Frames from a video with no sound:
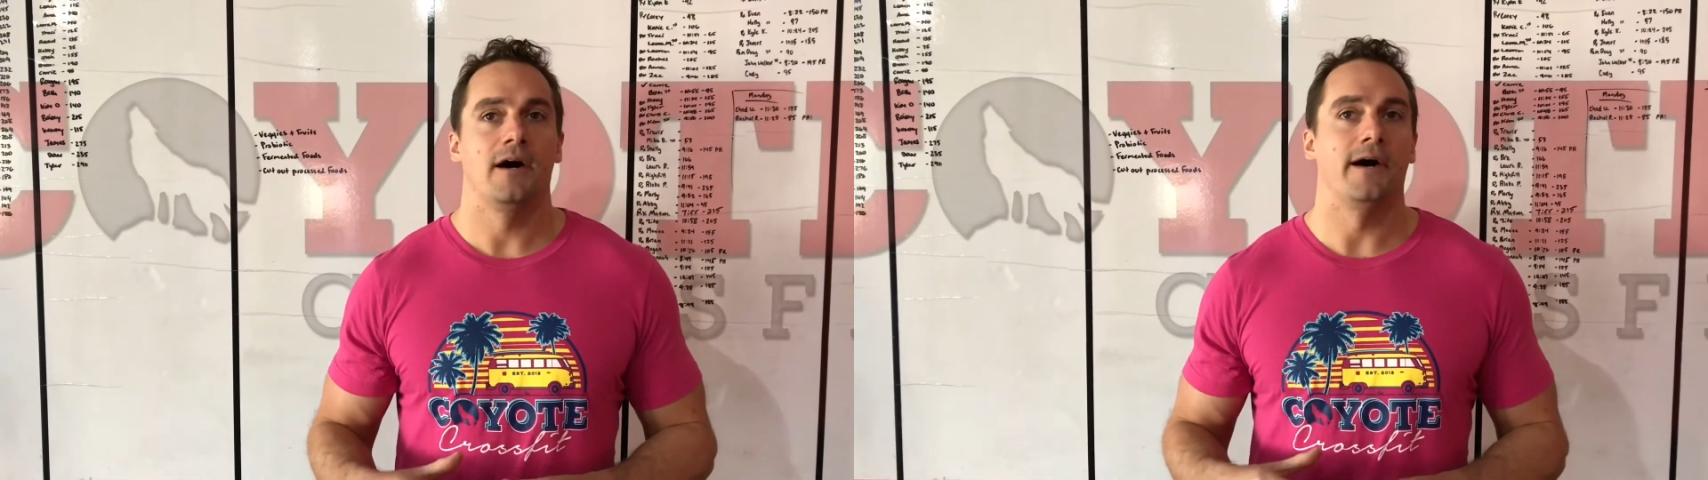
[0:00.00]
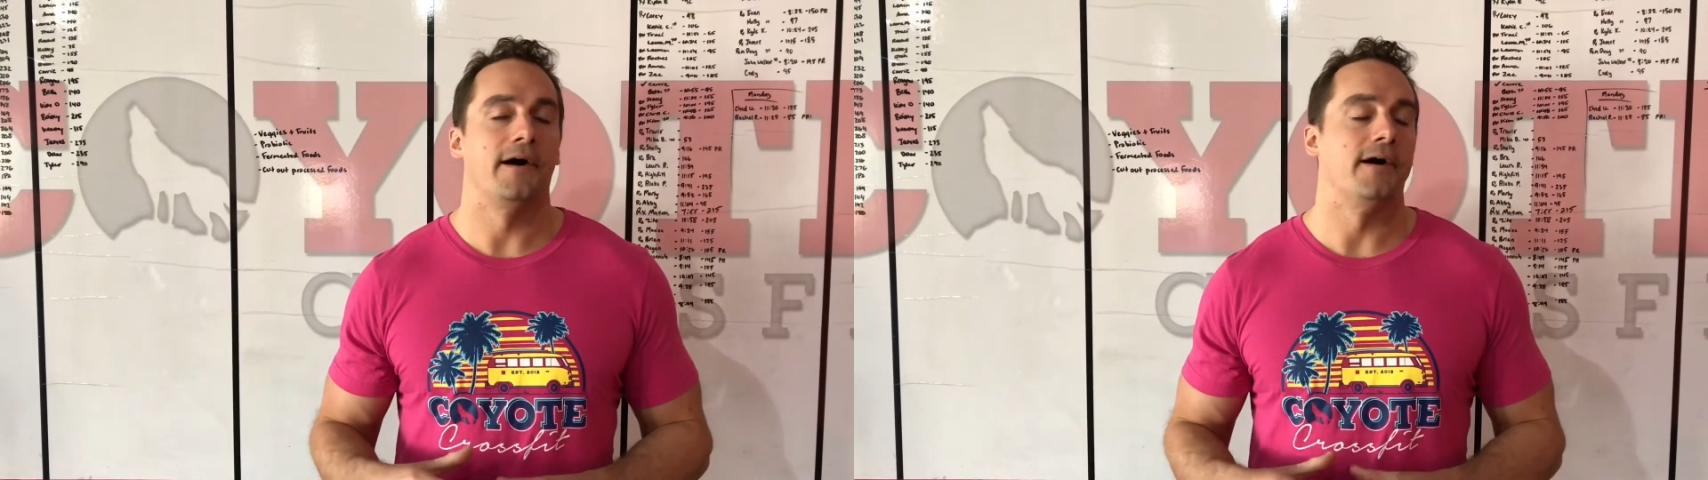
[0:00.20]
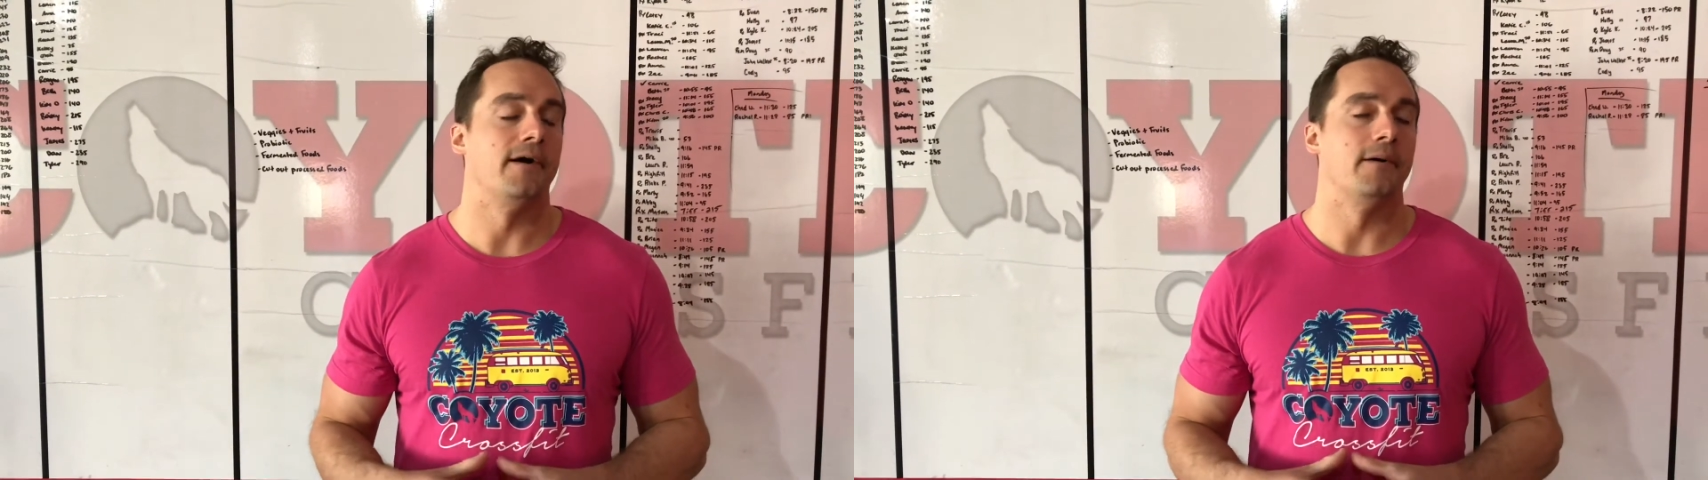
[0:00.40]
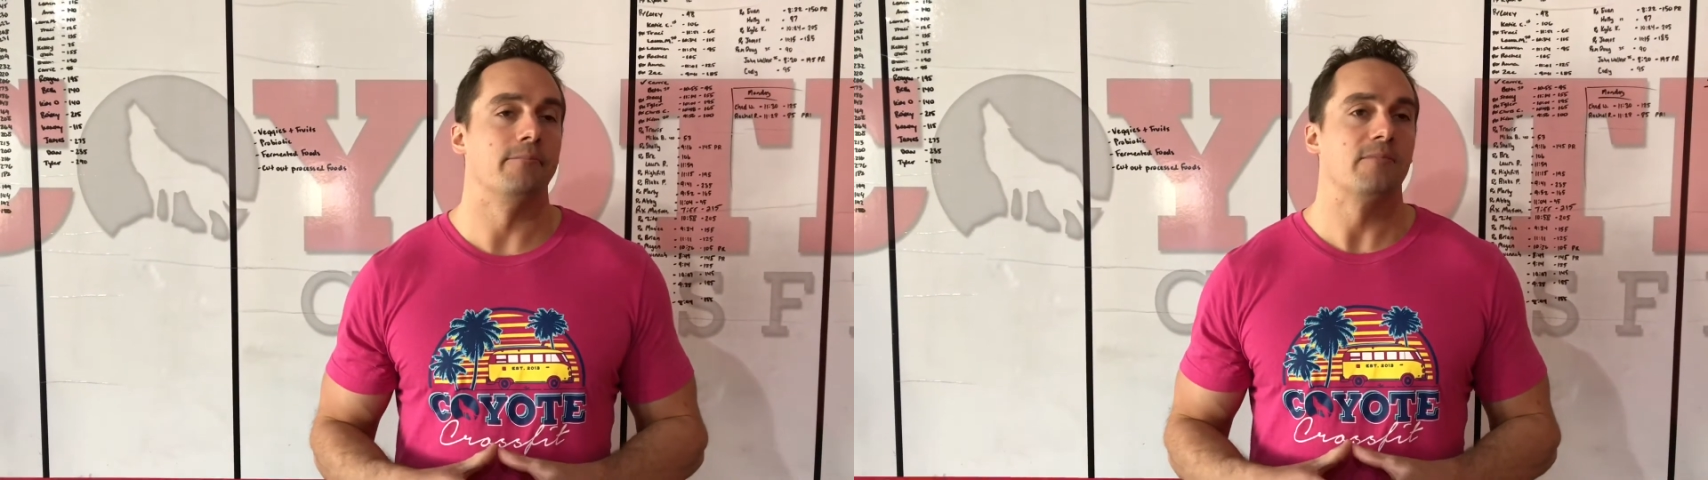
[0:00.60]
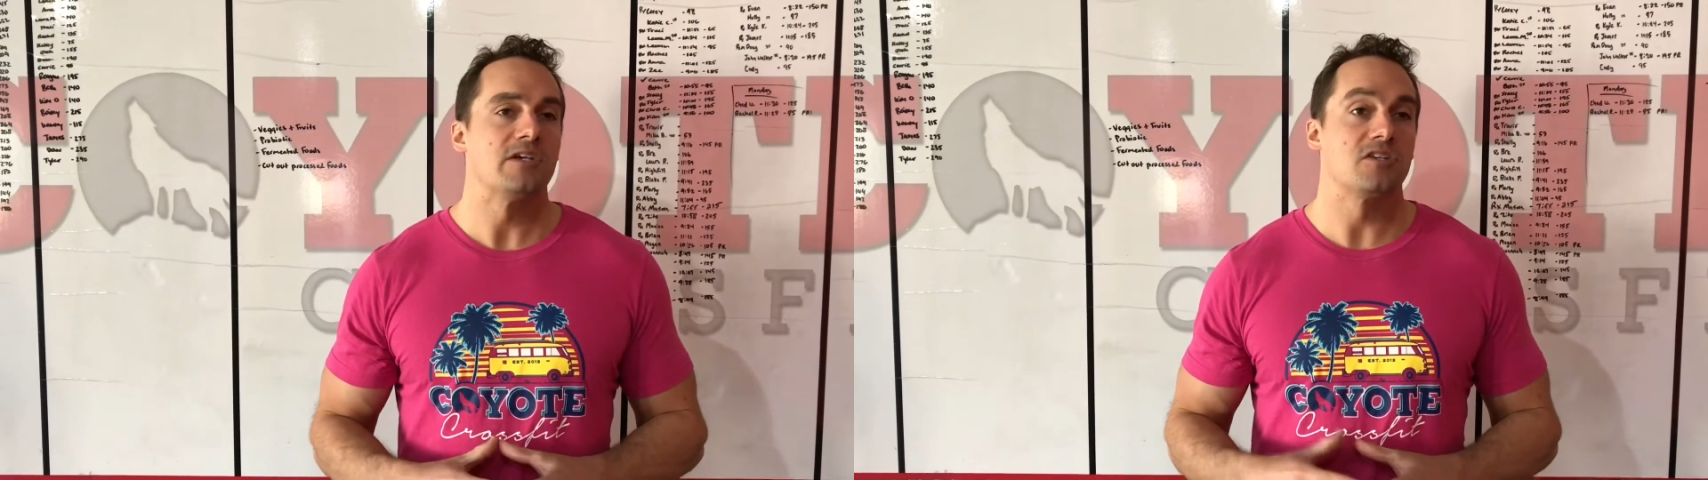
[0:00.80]
Um,
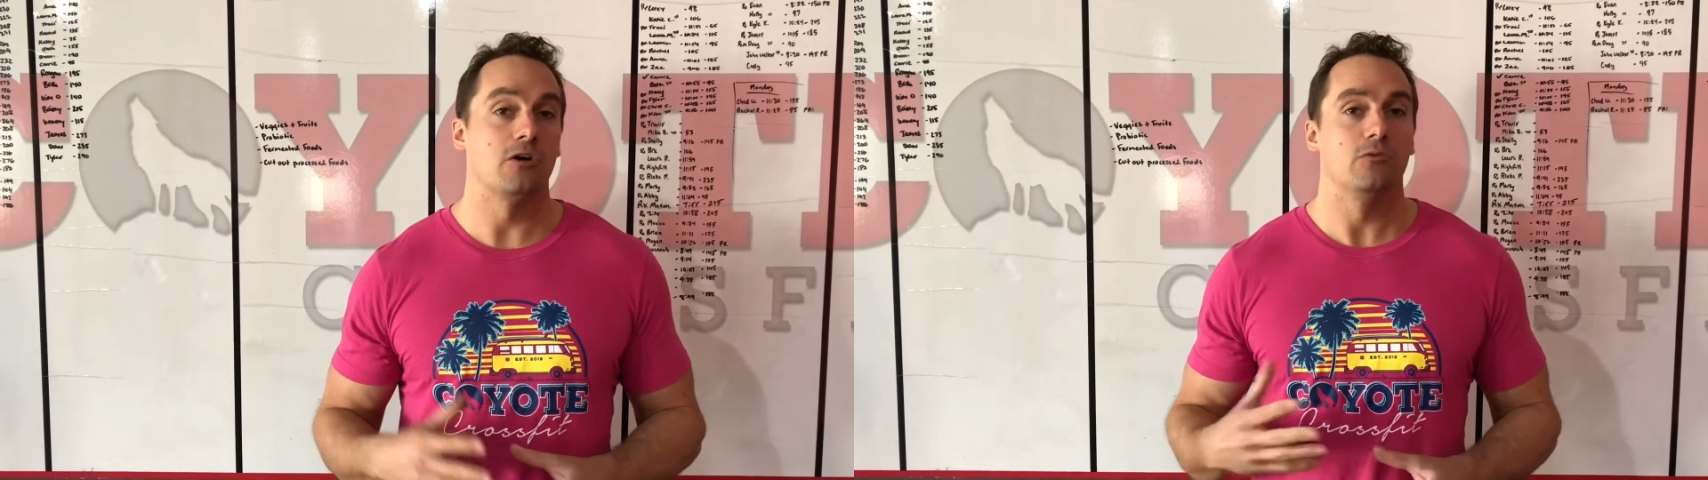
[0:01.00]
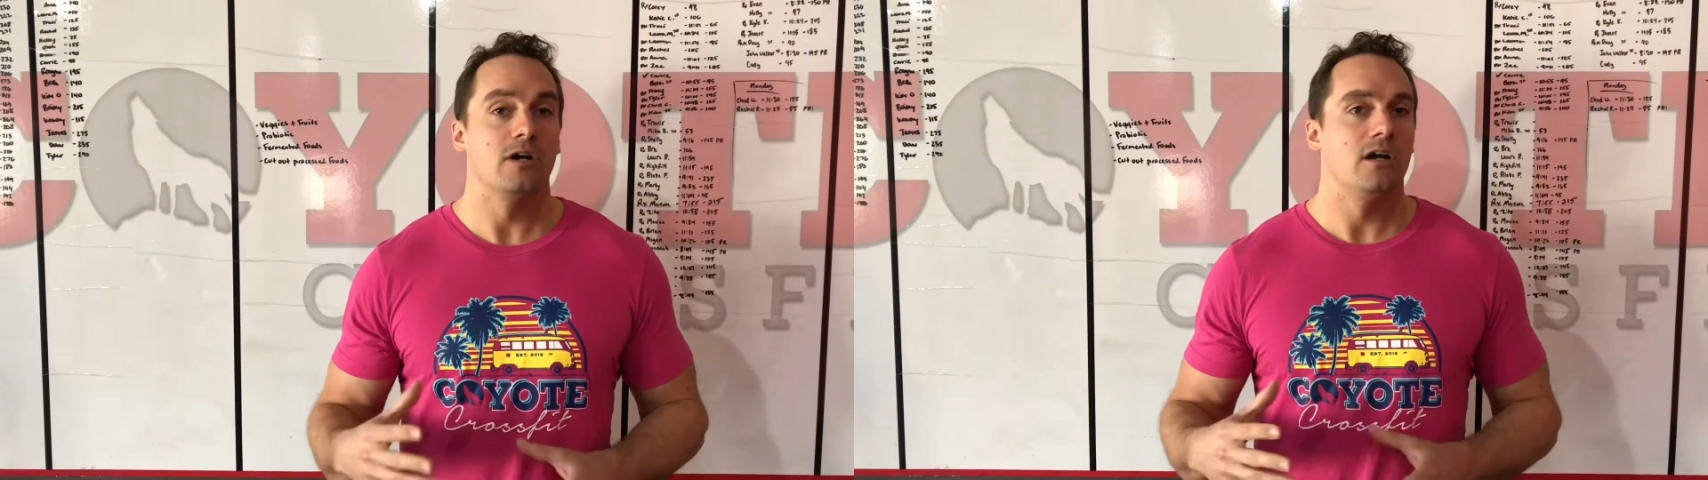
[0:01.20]
so